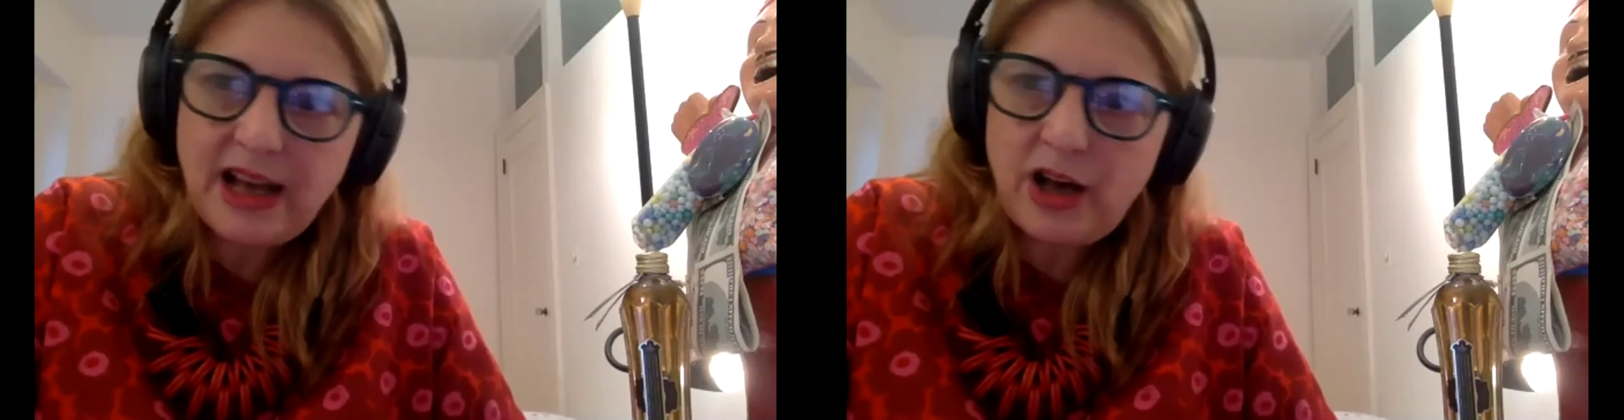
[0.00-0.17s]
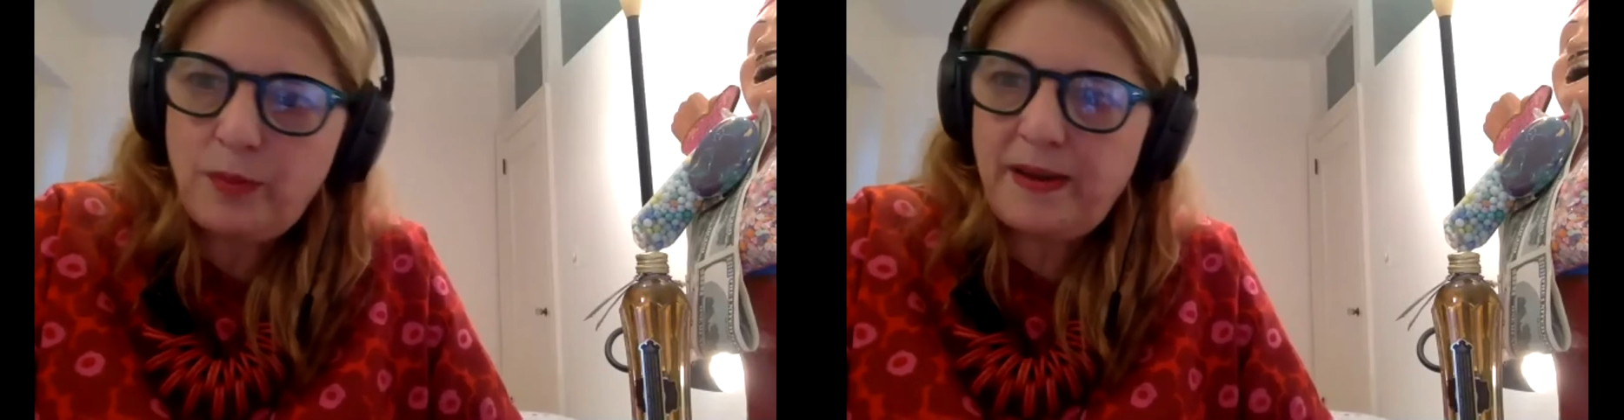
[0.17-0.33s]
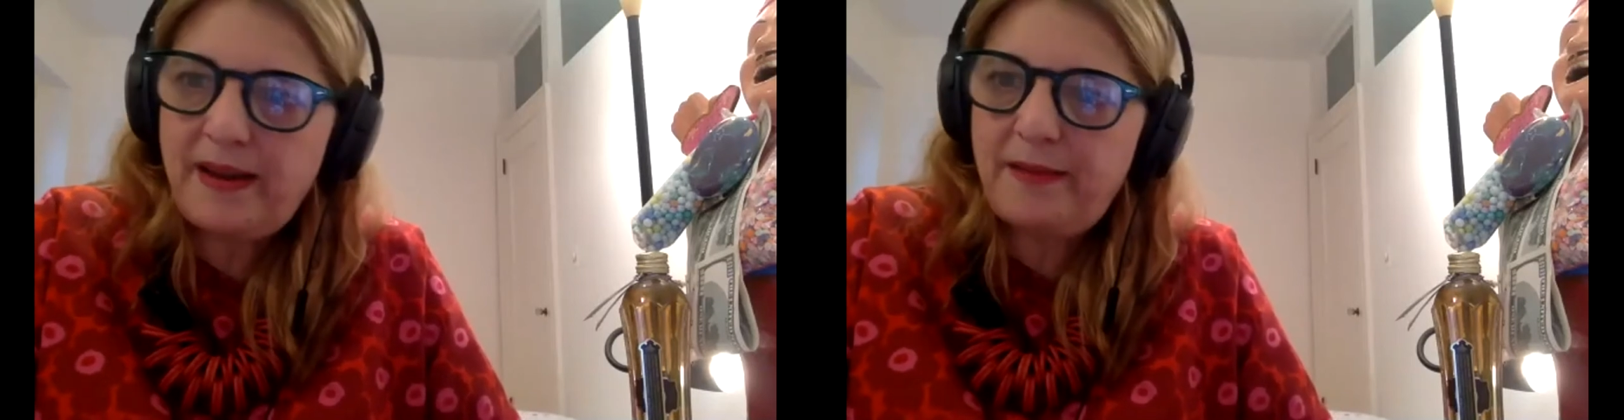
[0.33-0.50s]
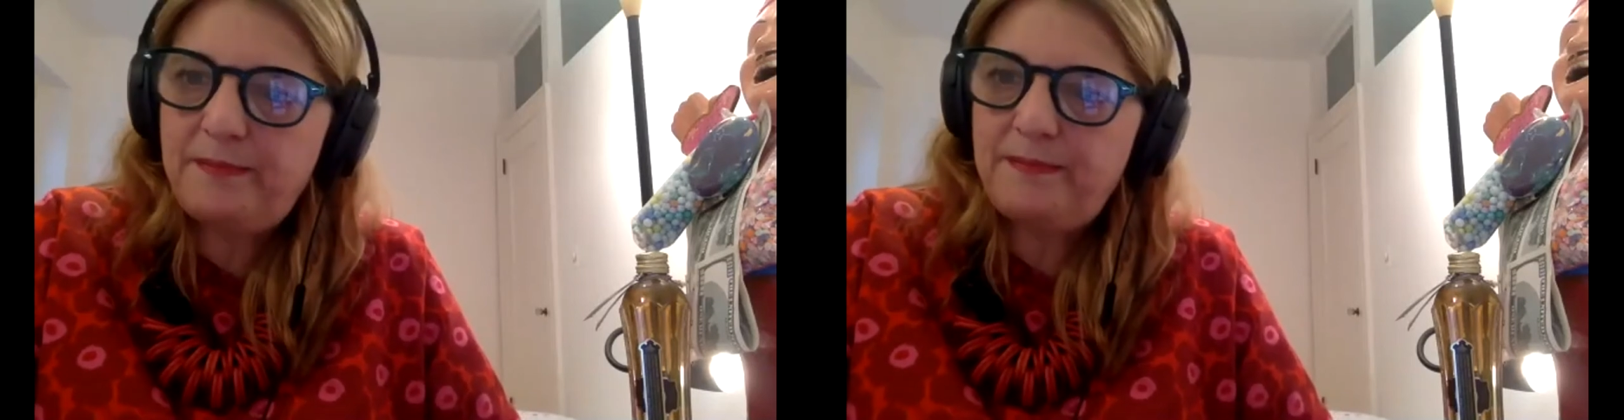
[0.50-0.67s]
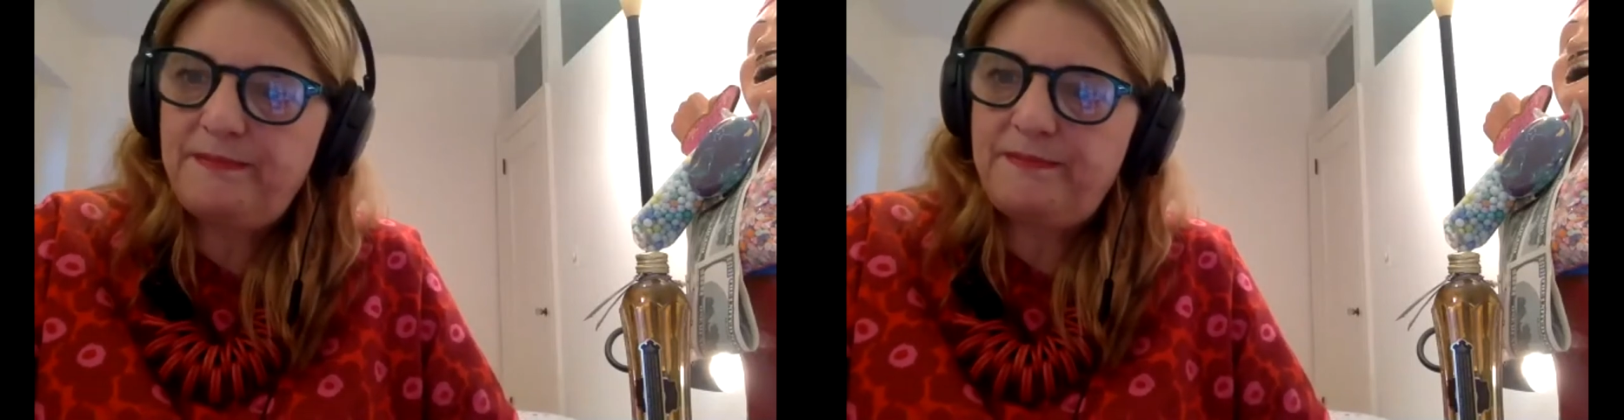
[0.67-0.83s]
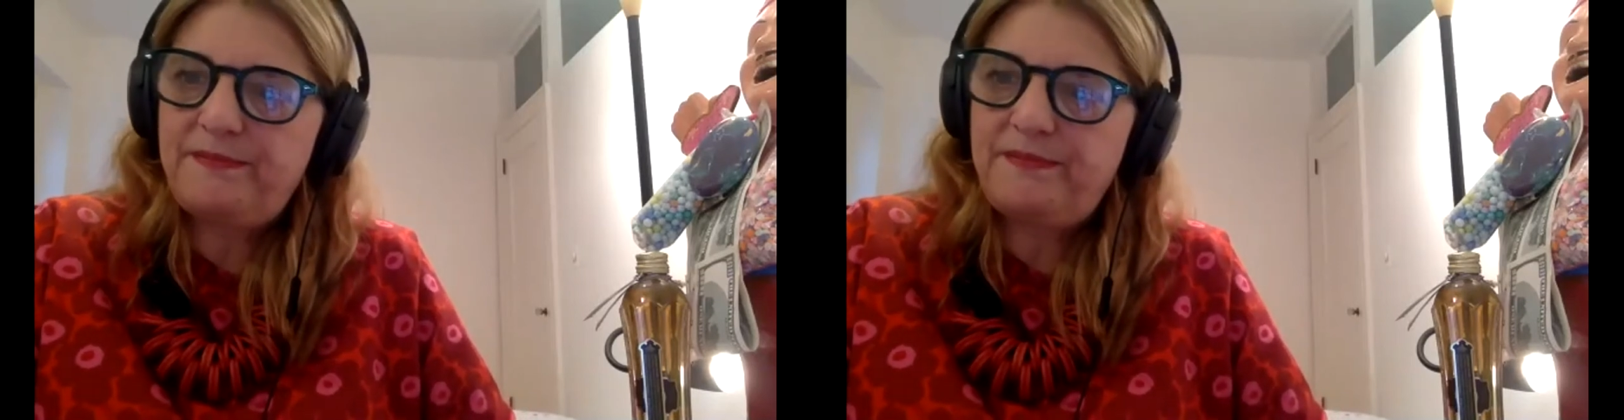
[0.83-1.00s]
help him.
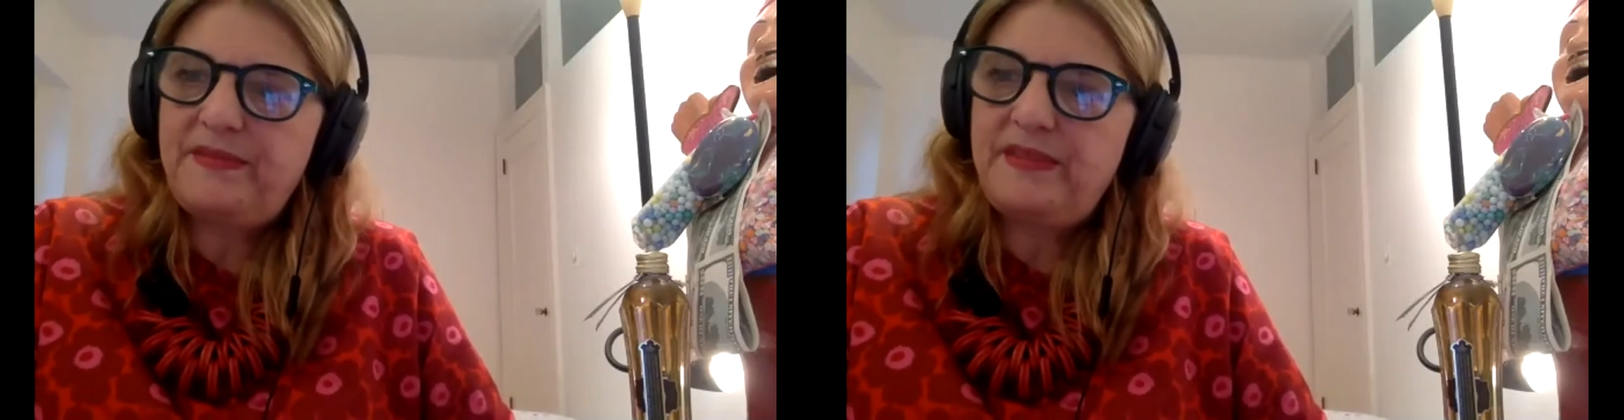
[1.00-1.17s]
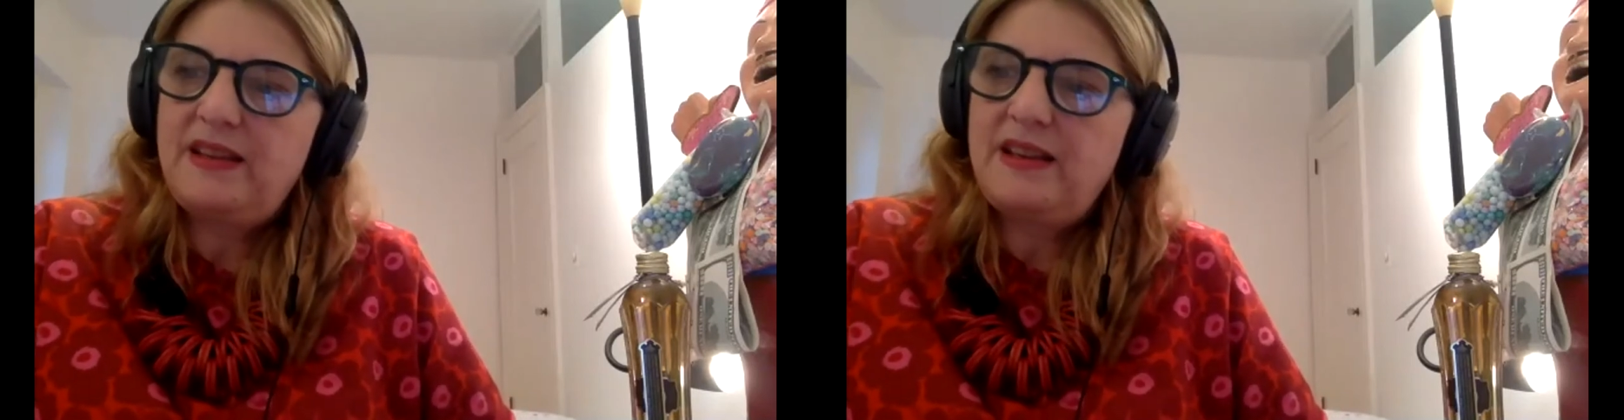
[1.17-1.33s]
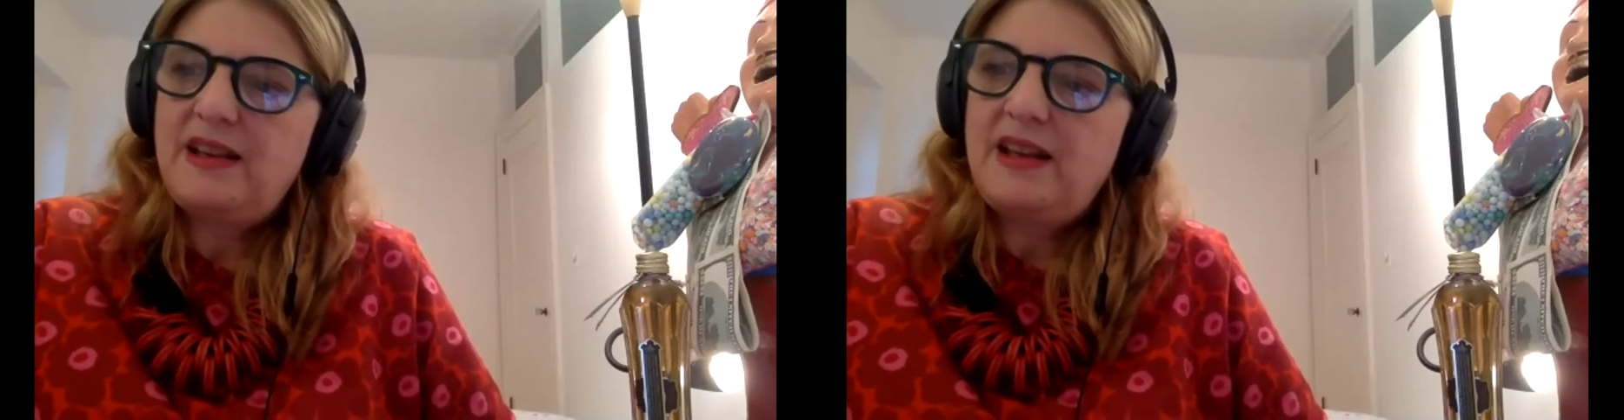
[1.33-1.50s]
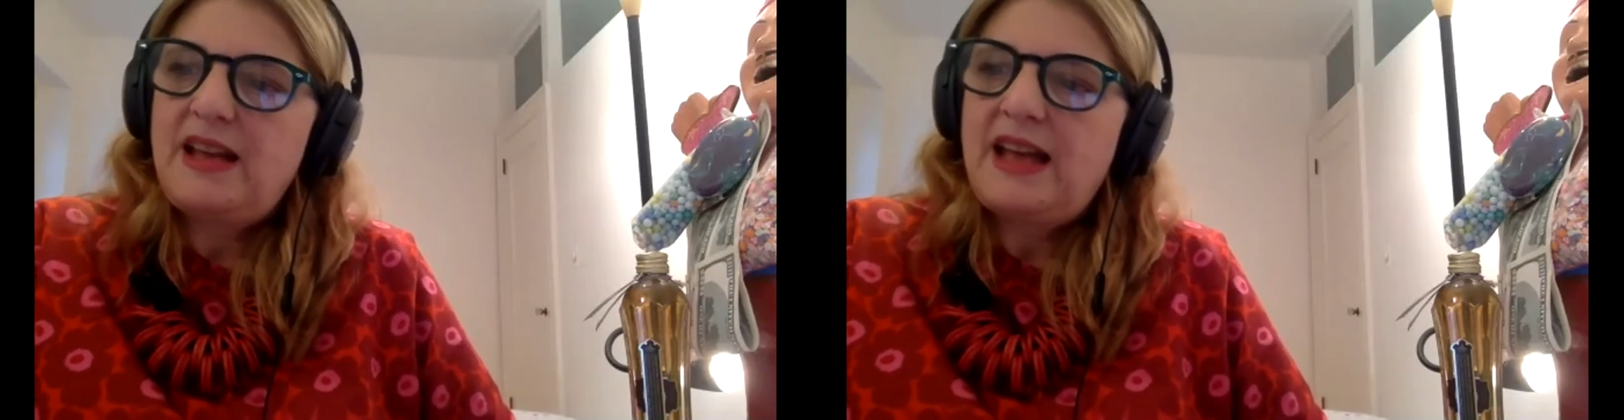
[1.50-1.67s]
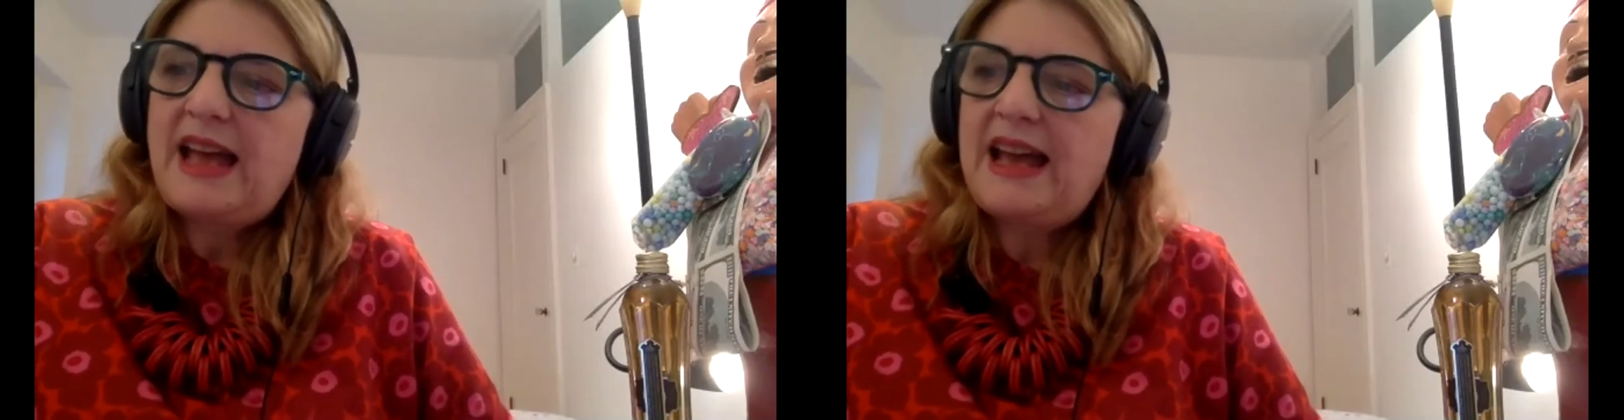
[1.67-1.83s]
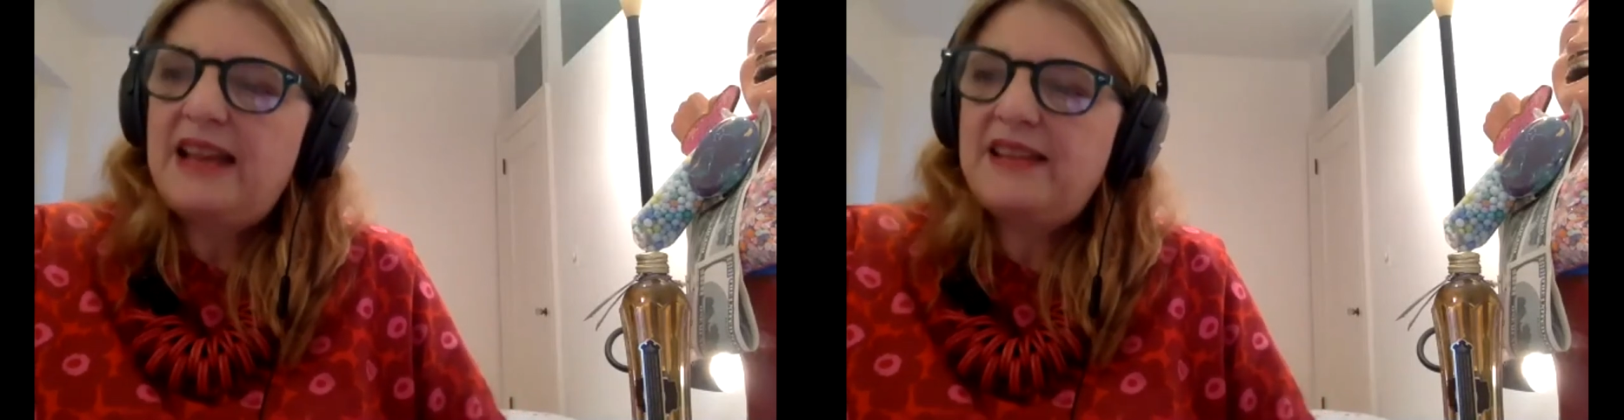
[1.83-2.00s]
And